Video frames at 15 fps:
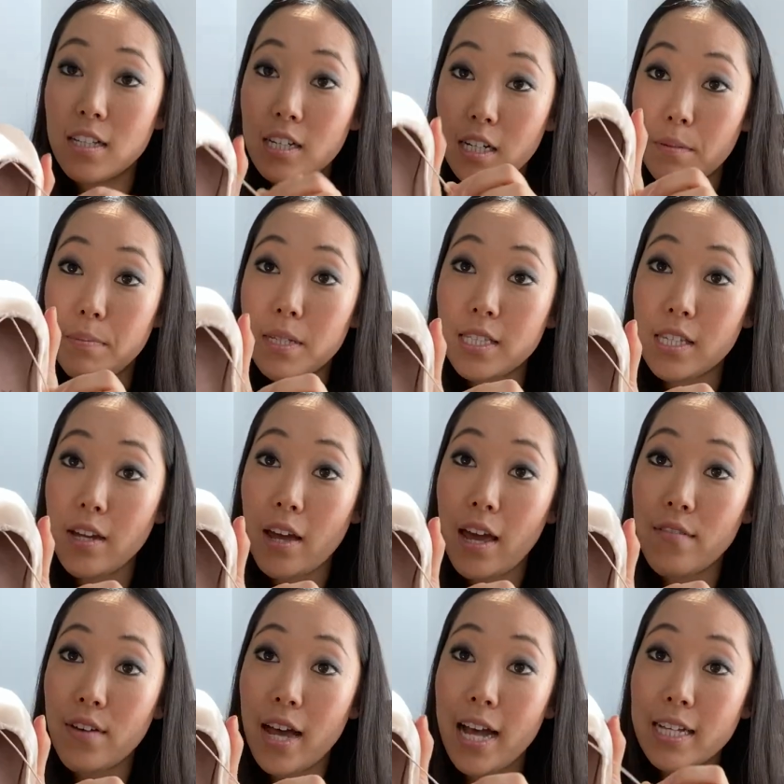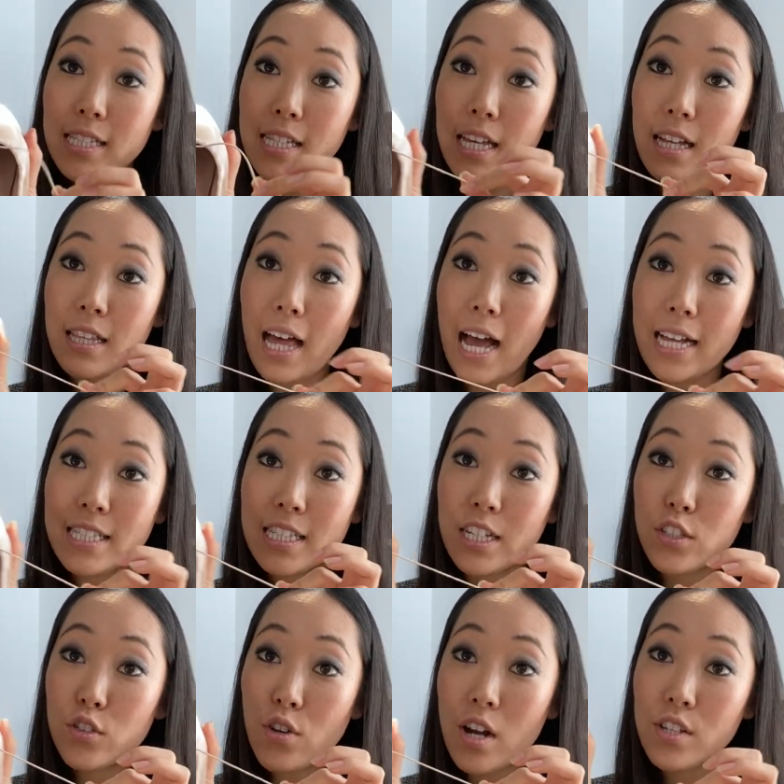The Capezio Ava has the
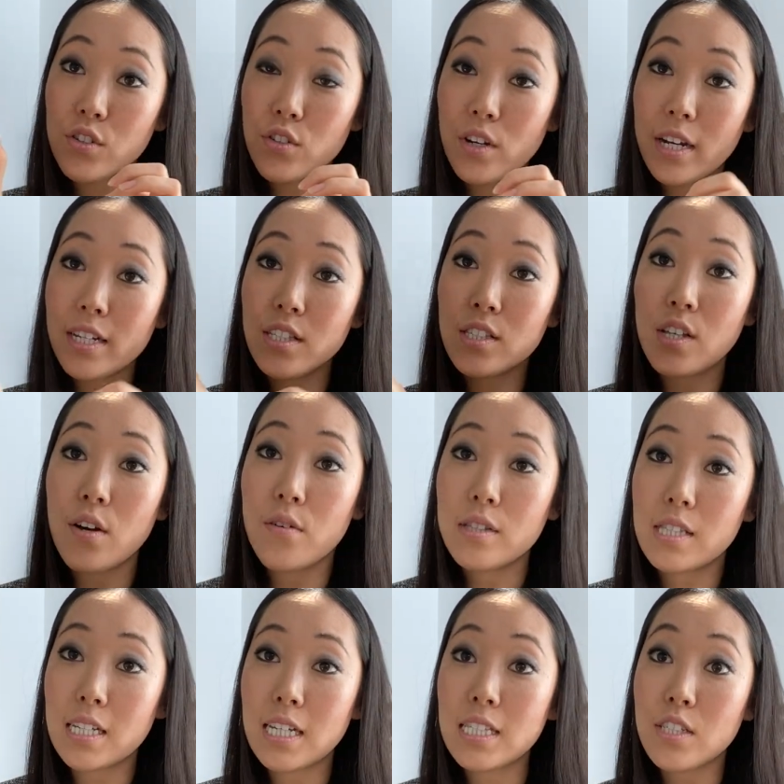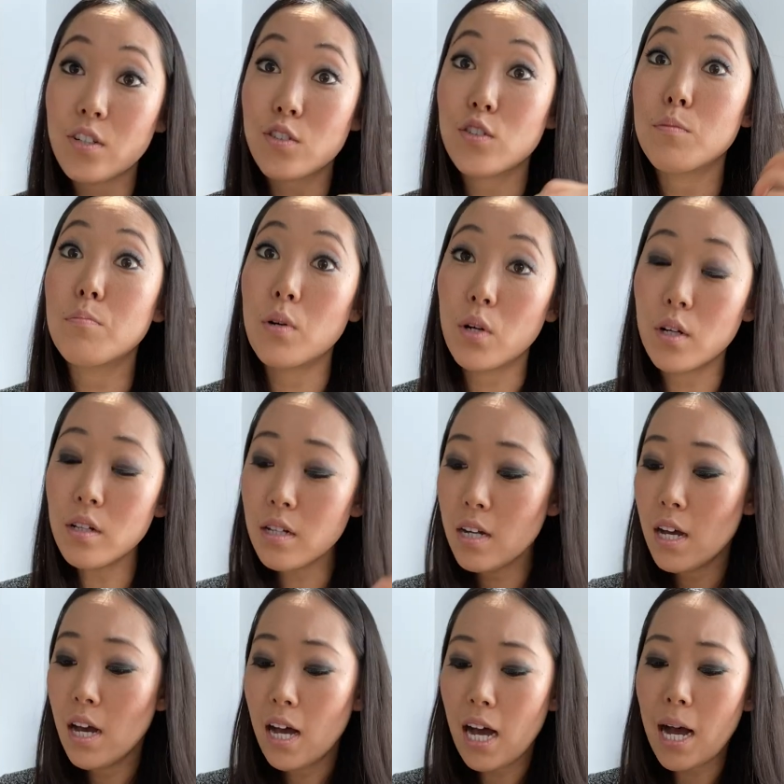elastic drawstring, so it's easier to pull.
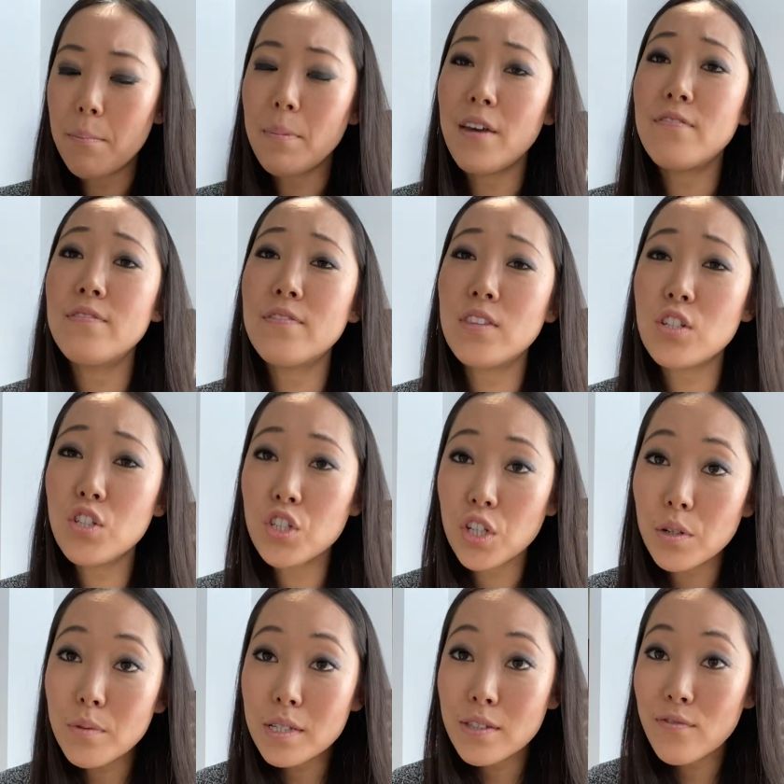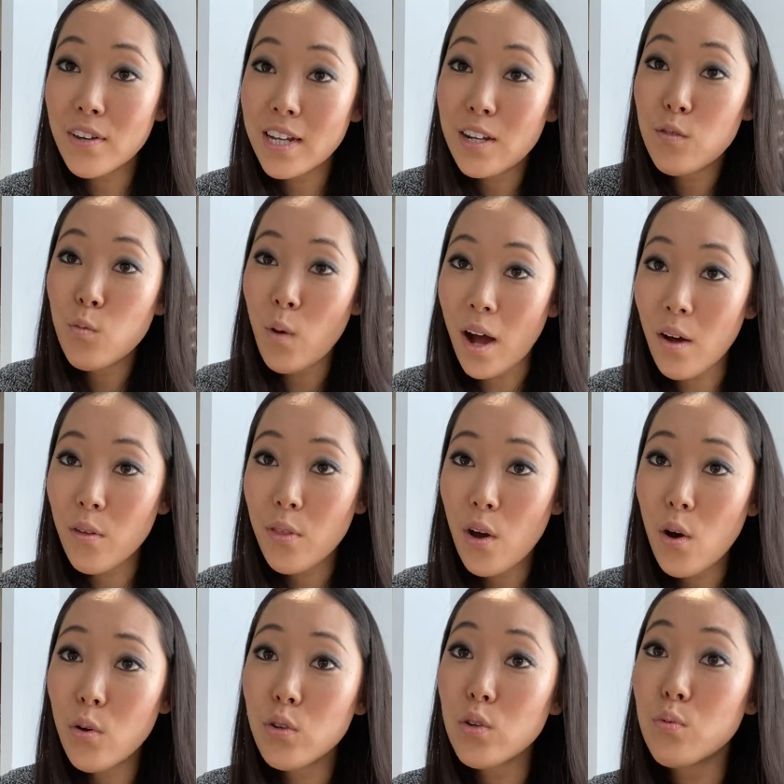Um, if the shoe is fitted well
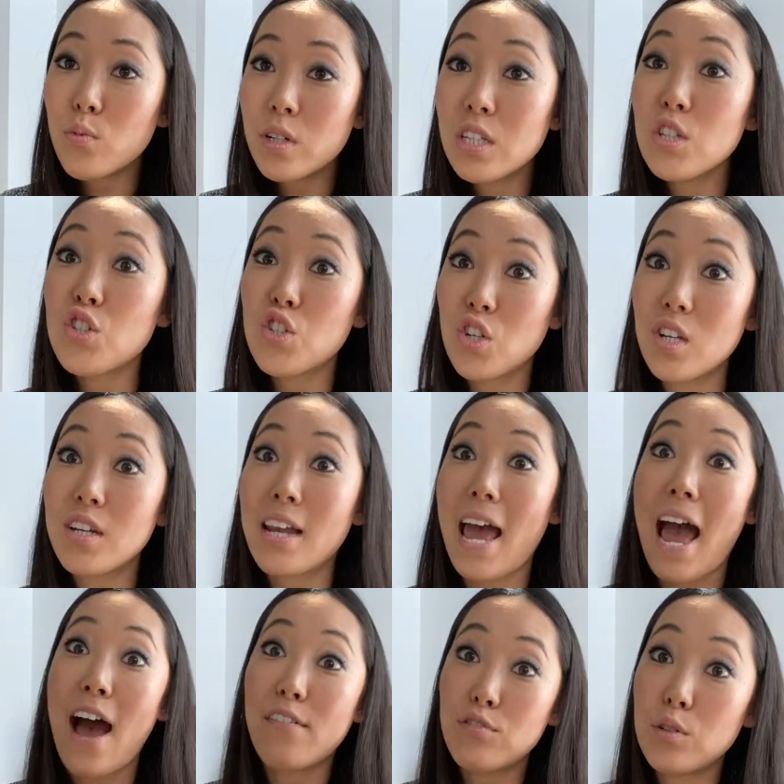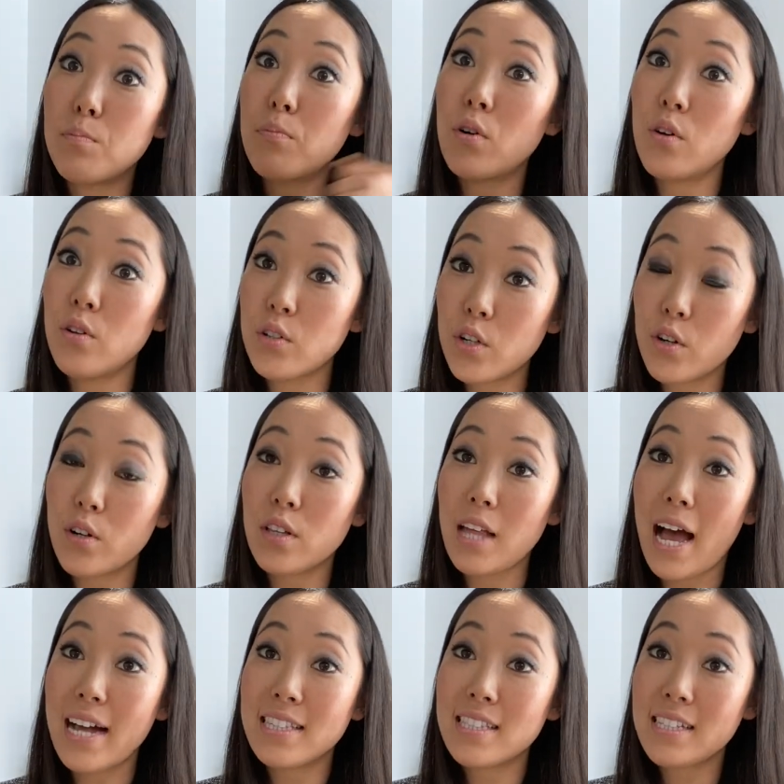though, you really shouldn't have to pull your
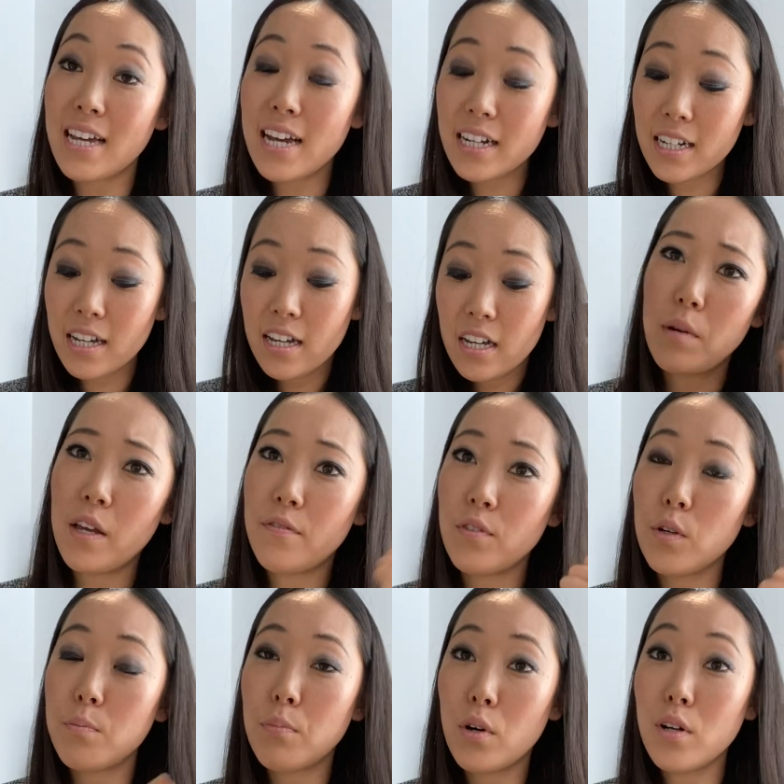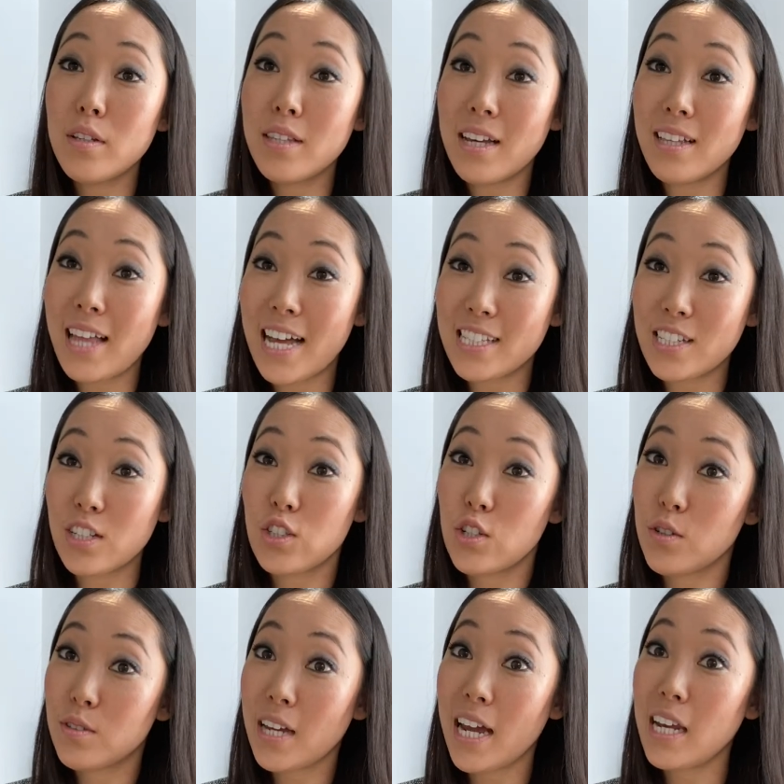elastic. If you pull the elastic
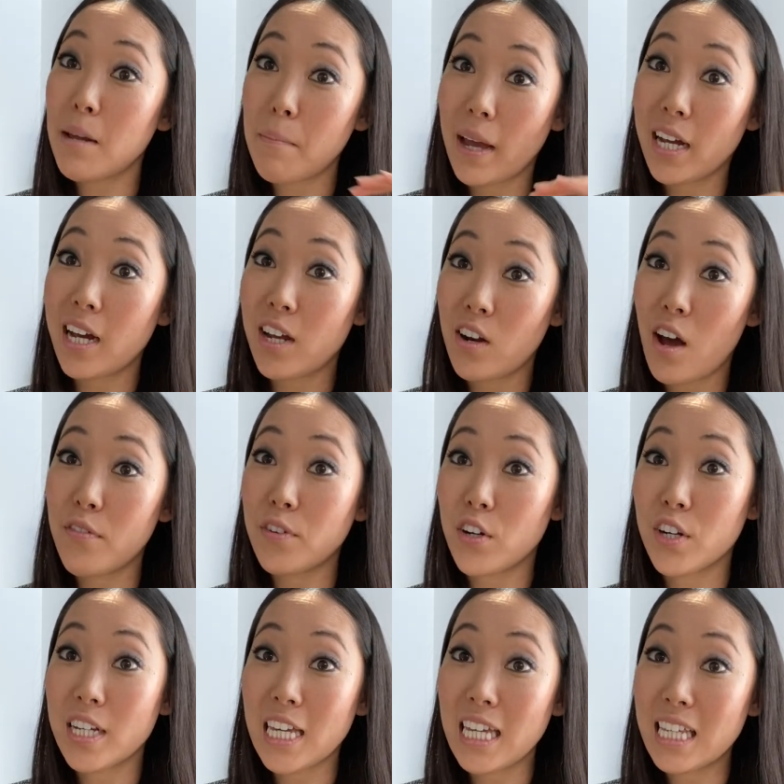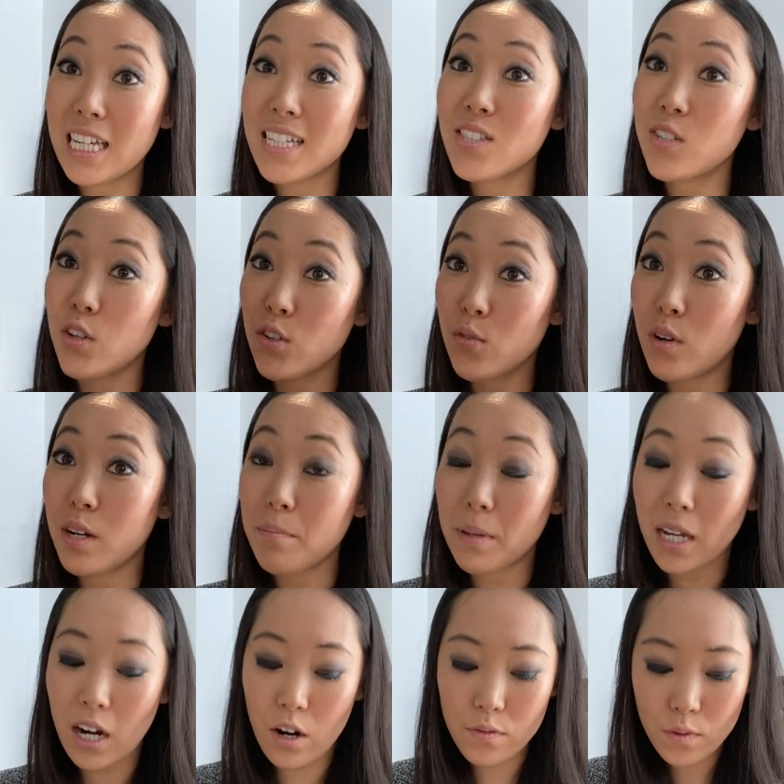too tight, it might cut off your Achilles, so you wanna
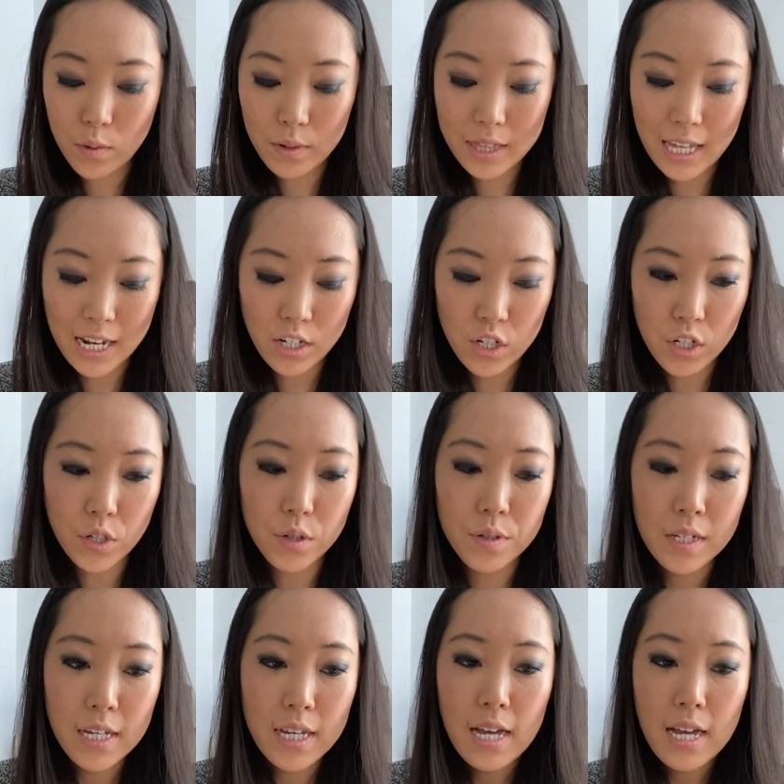be careful with that too.